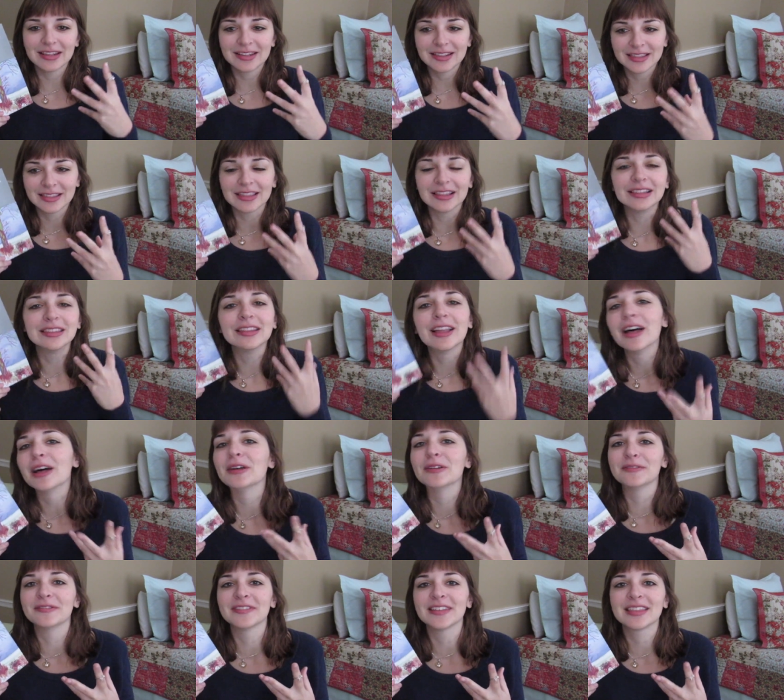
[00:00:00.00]
the
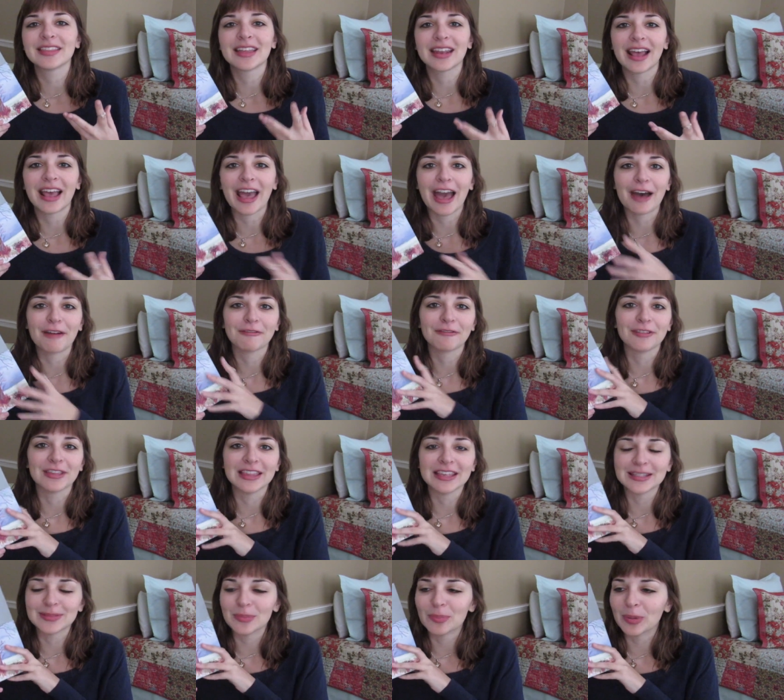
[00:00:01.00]
love that I have for
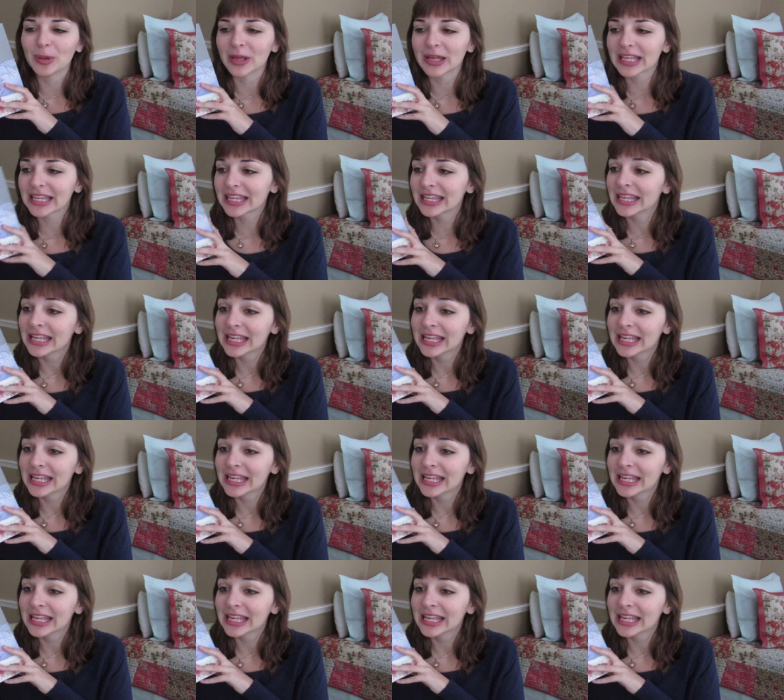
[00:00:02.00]
this book.